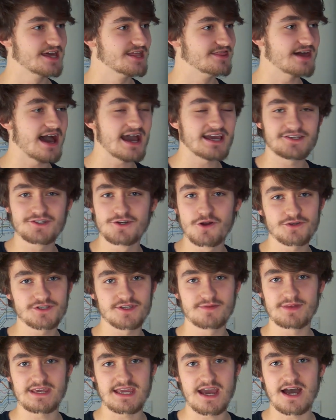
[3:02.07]
That is not
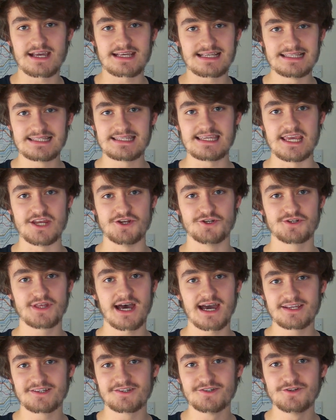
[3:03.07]
something I can teach. That is